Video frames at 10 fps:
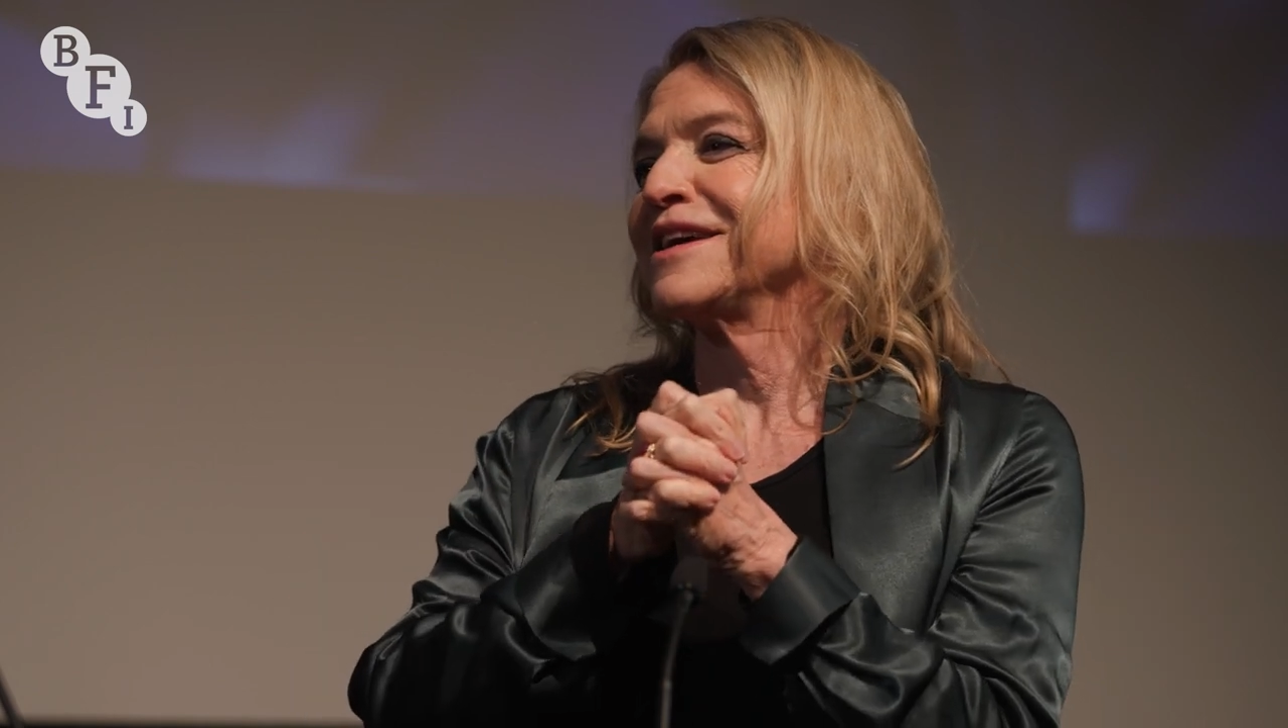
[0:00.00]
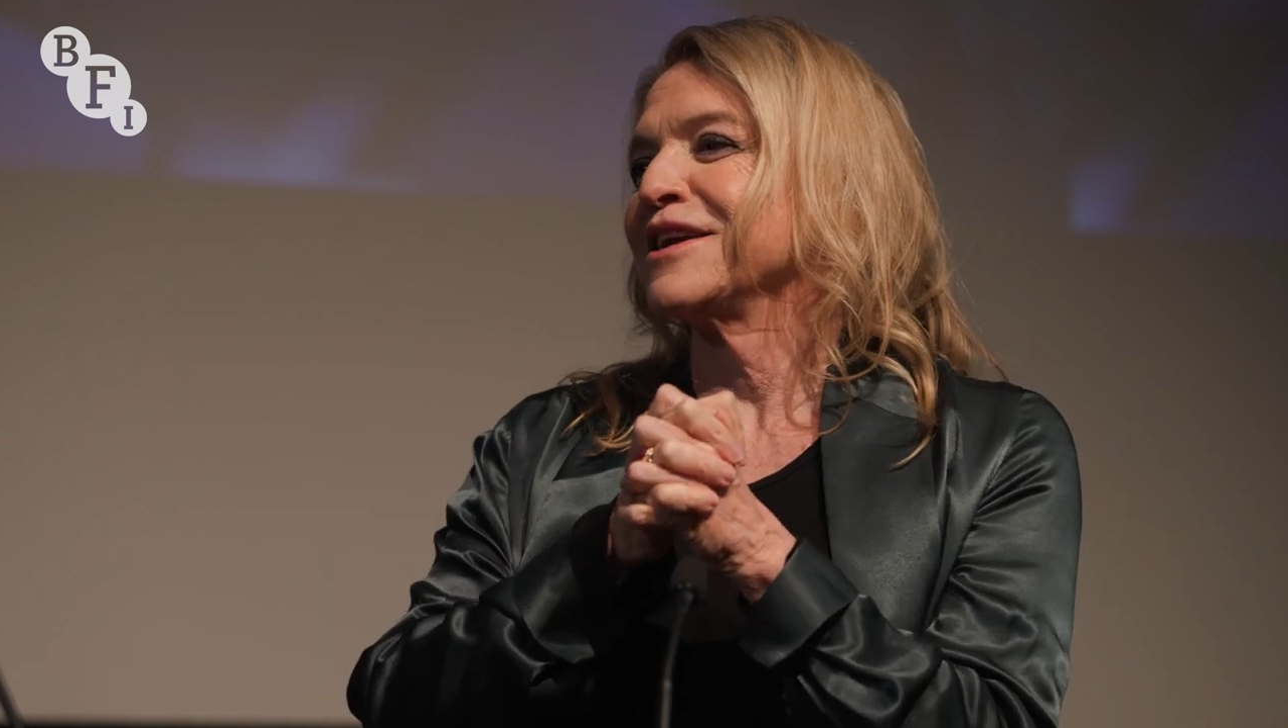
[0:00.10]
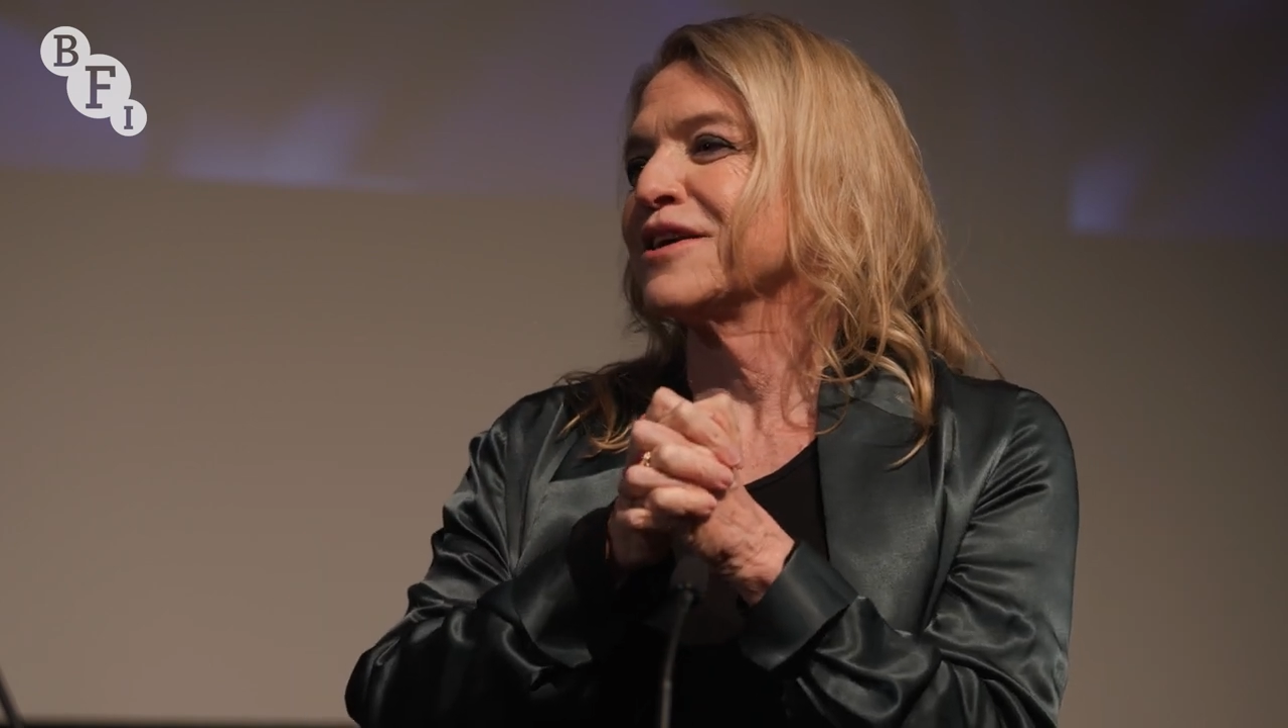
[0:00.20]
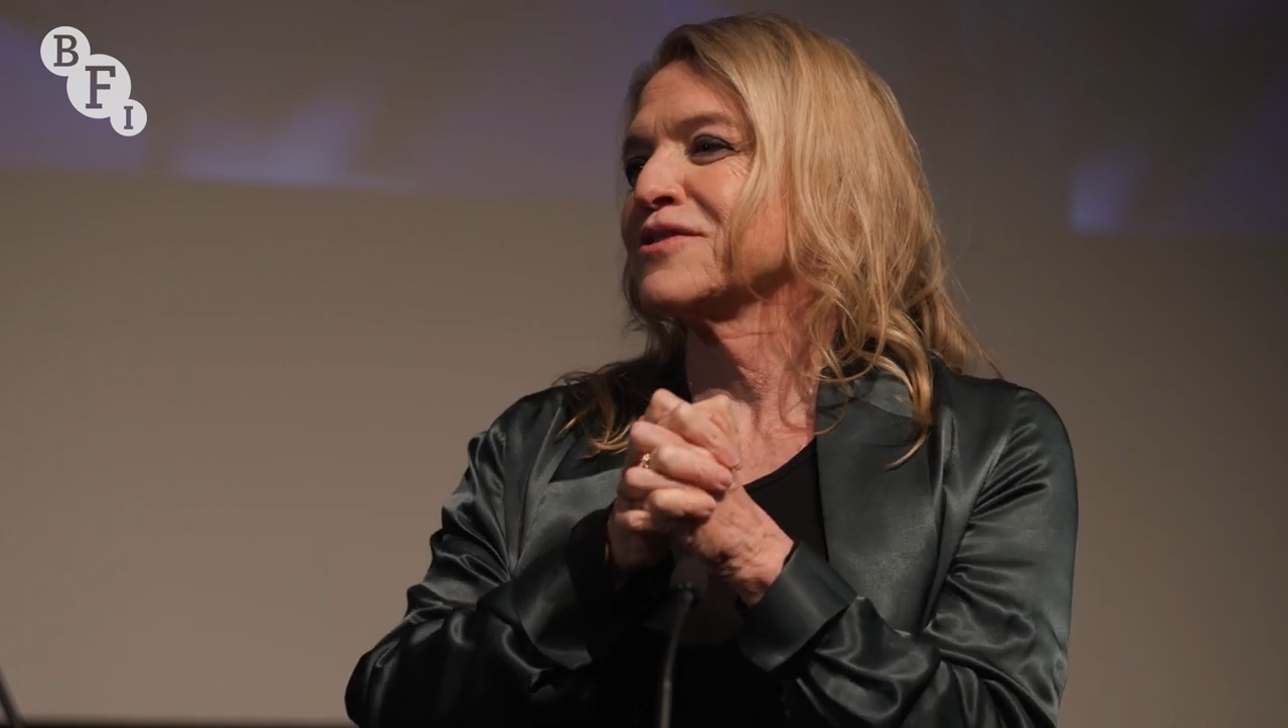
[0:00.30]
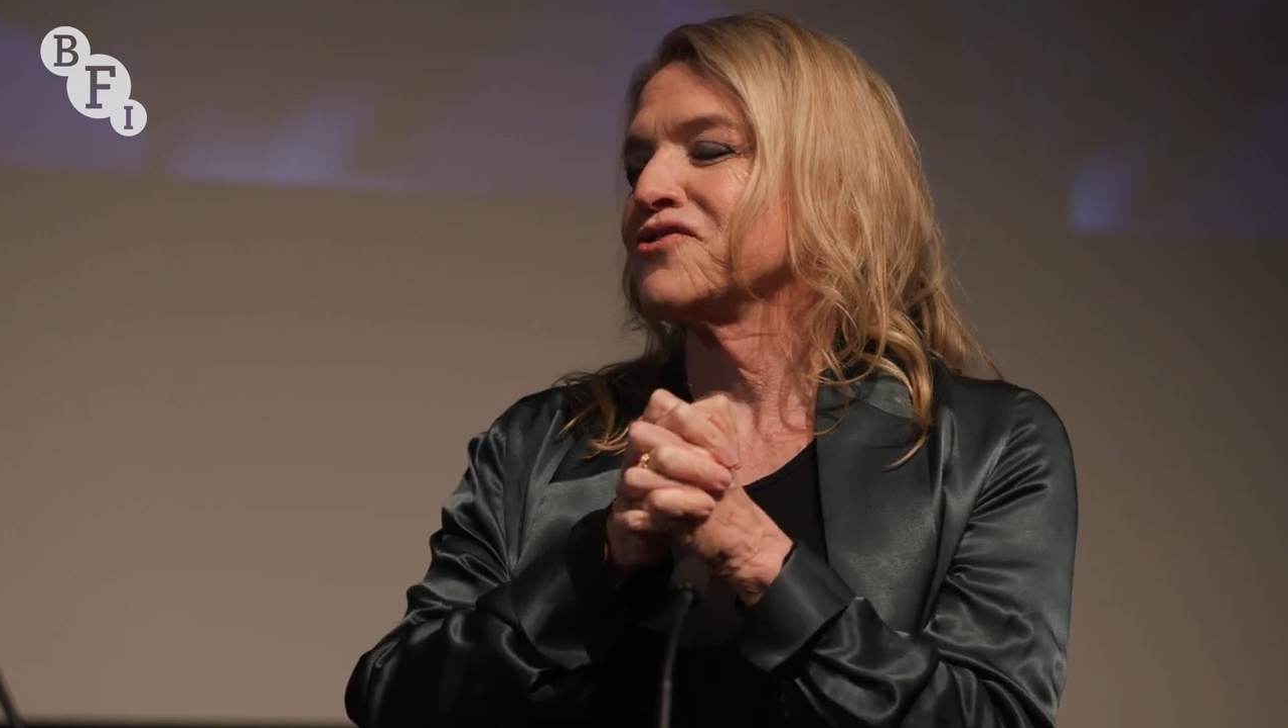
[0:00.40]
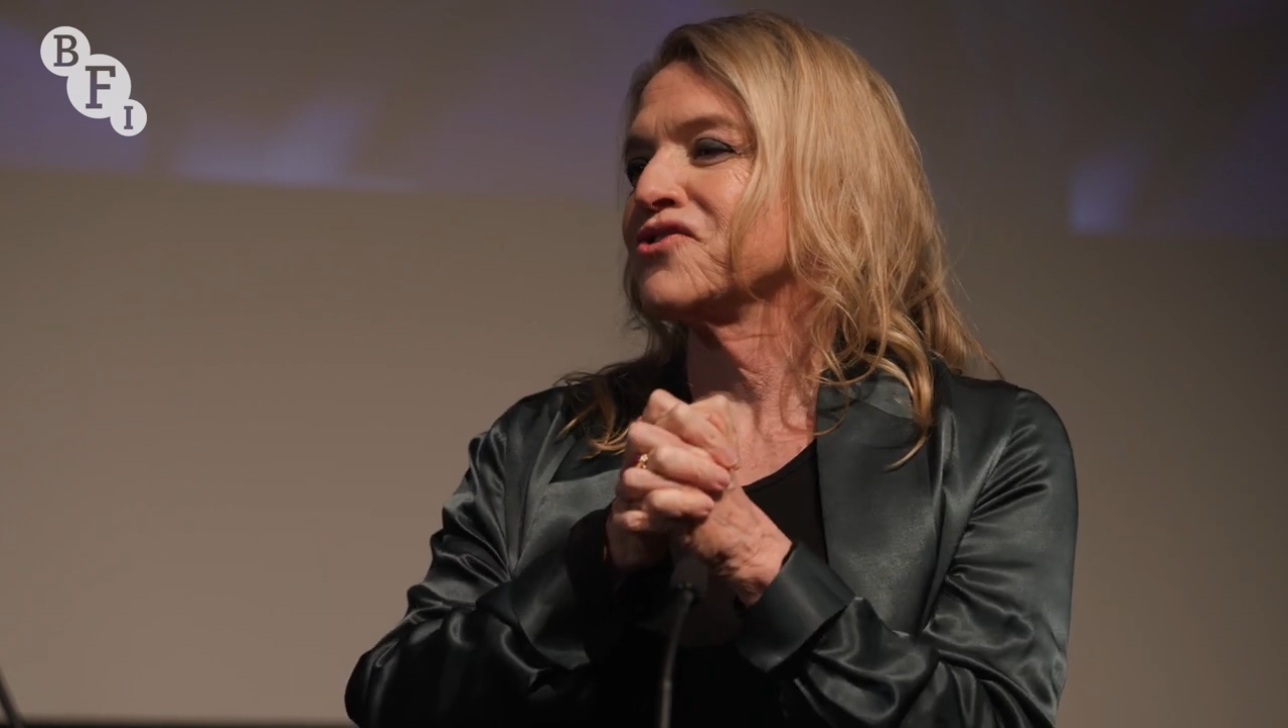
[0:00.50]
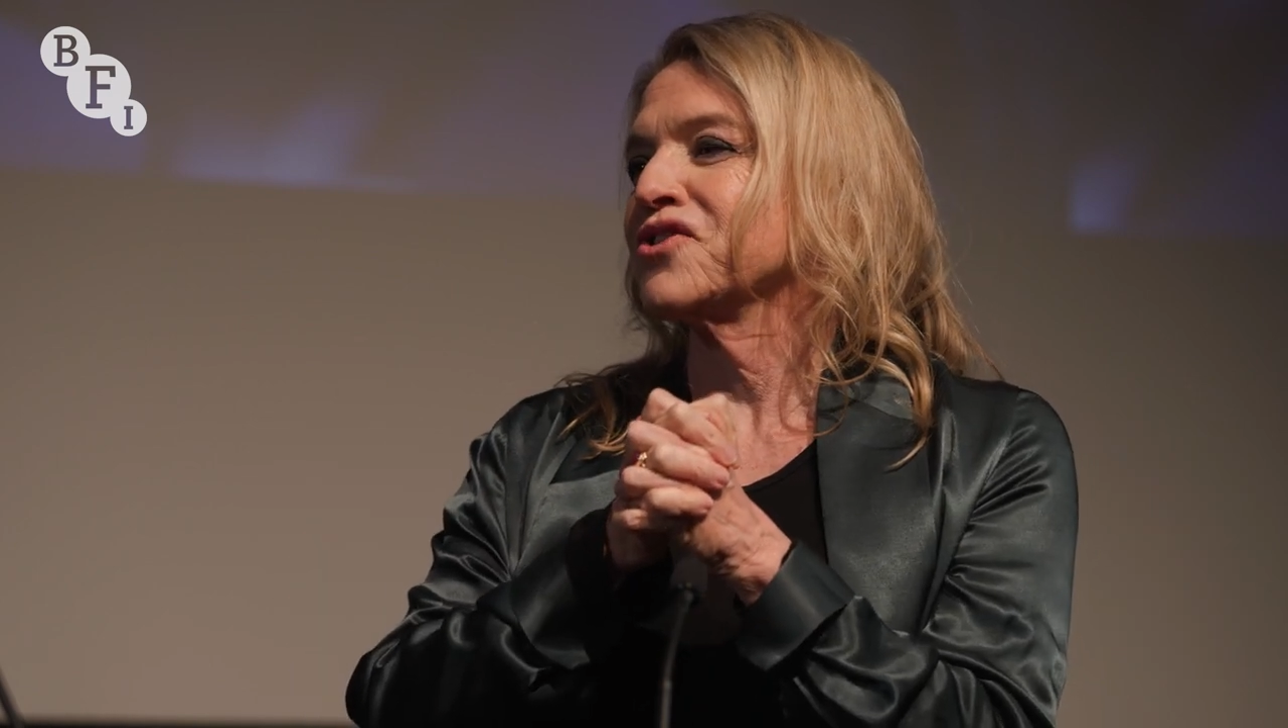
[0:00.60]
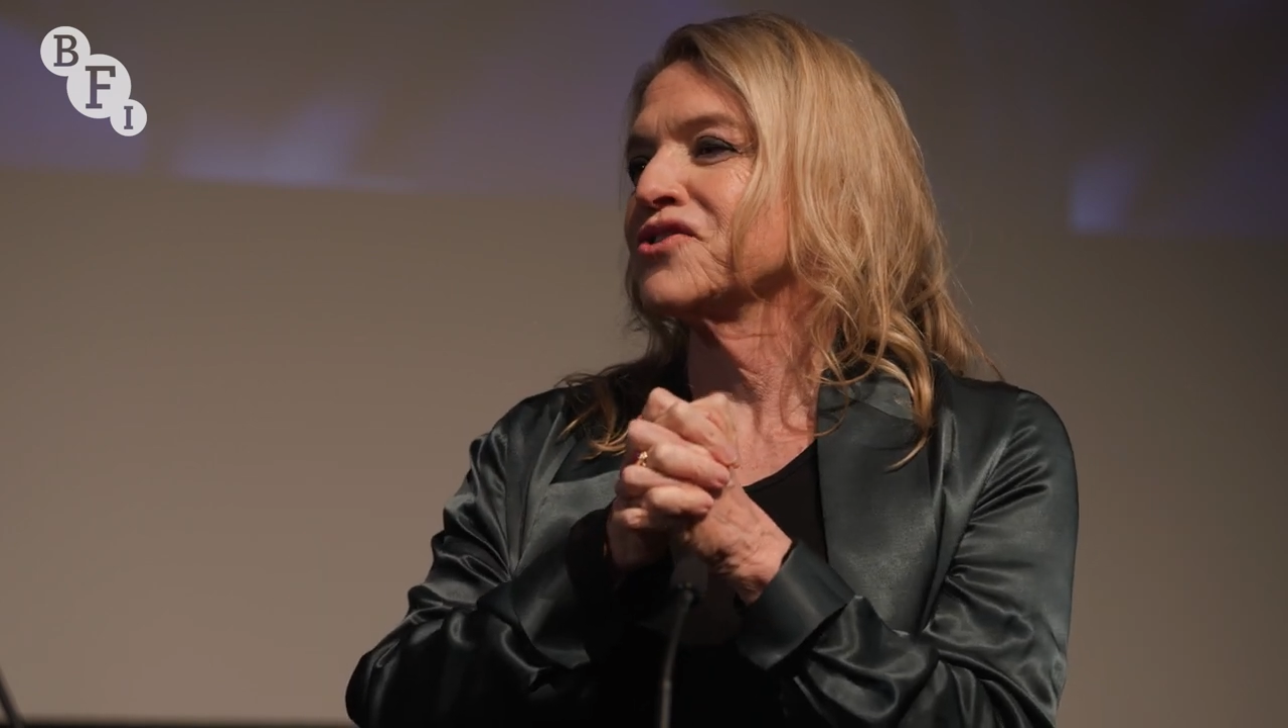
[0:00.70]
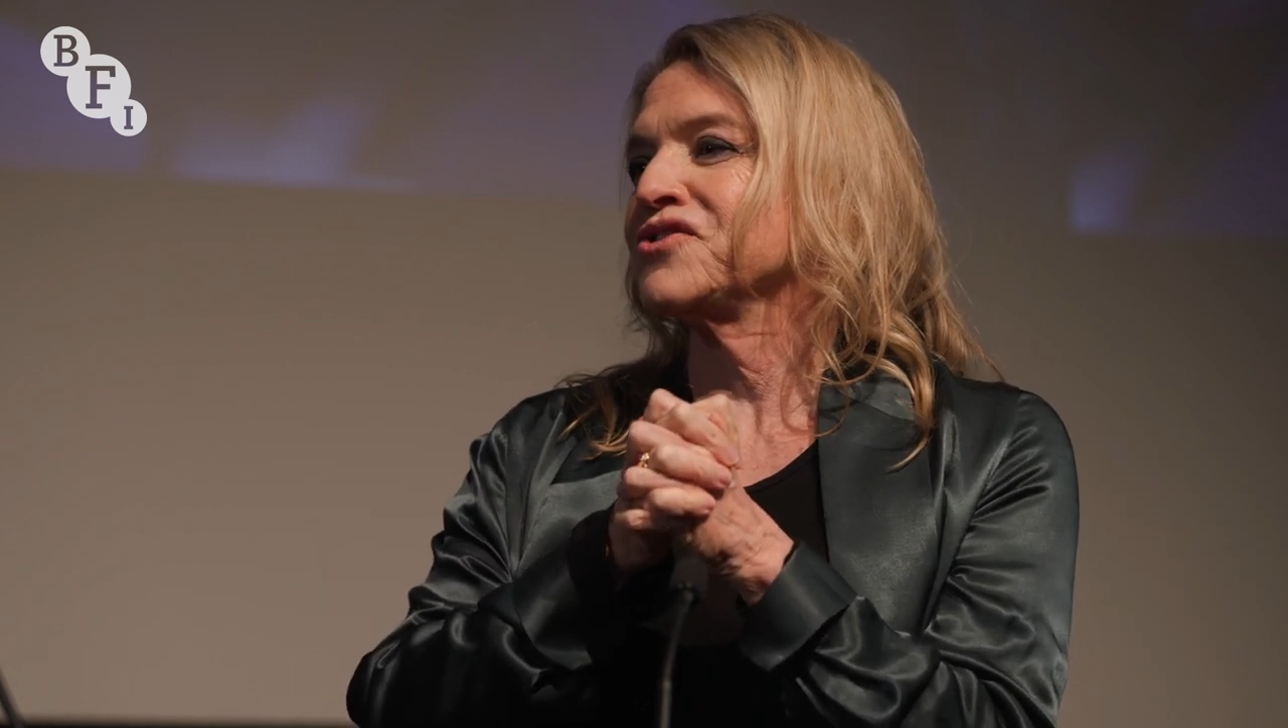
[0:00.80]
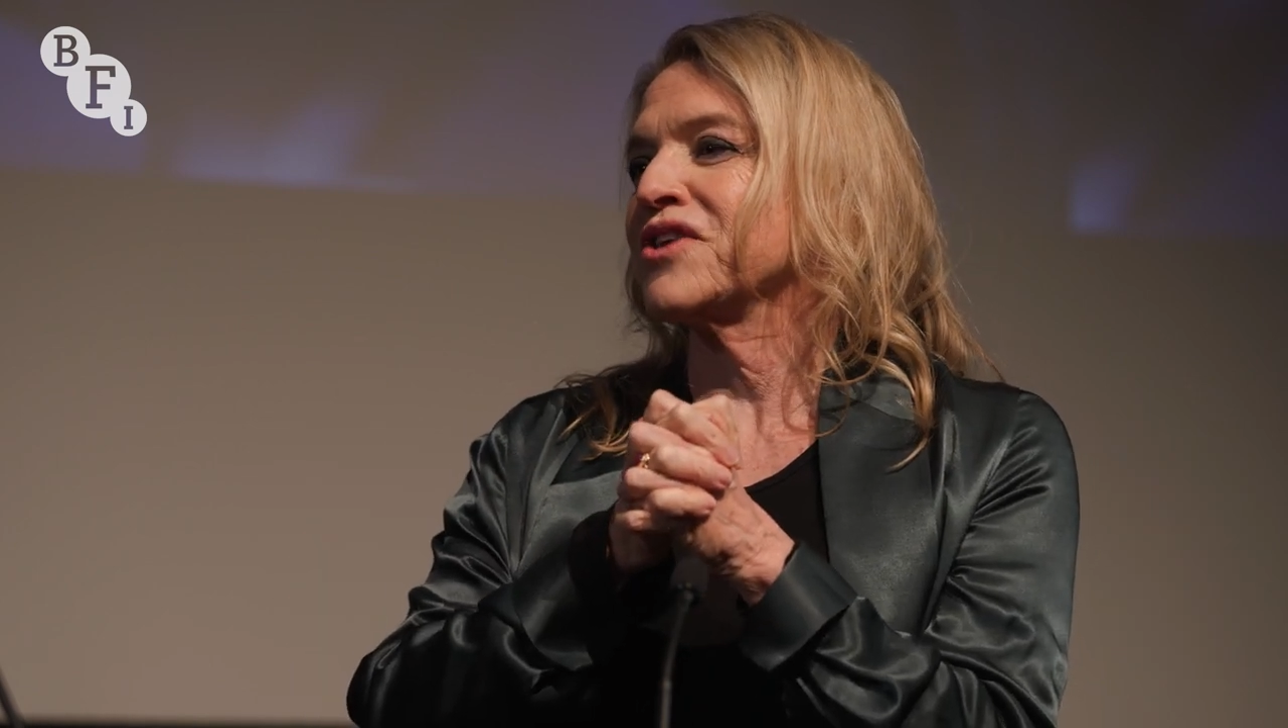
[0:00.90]
you know,
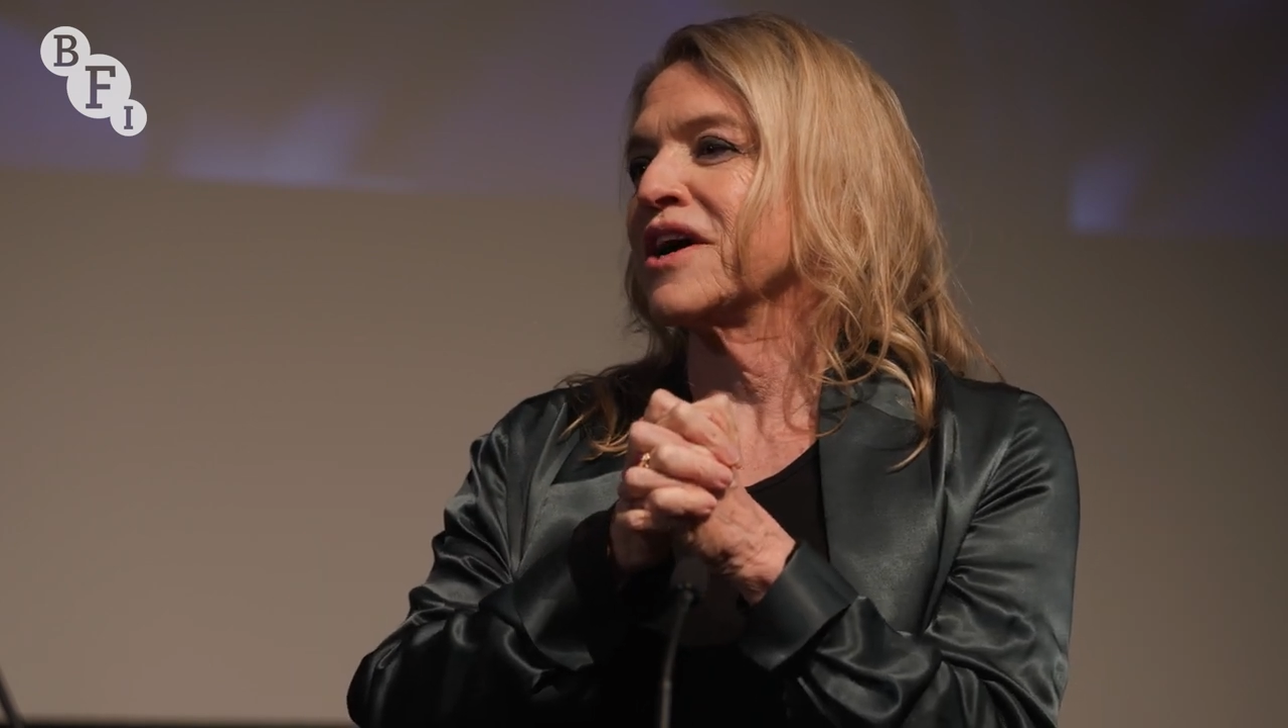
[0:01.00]
search